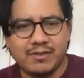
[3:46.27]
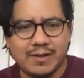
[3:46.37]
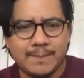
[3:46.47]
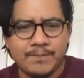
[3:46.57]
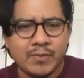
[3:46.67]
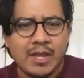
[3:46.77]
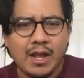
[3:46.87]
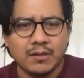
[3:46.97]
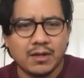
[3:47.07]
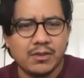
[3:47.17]
And
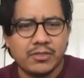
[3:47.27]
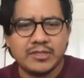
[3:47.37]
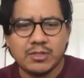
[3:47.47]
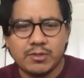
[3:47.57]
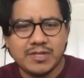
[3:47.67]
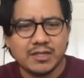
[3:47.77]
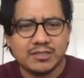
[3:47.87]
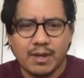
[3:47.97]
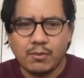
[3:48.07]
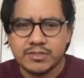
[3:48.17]
a lot of the things that we talked
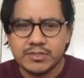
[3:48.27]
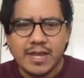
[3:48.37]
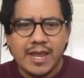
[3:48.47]
about was,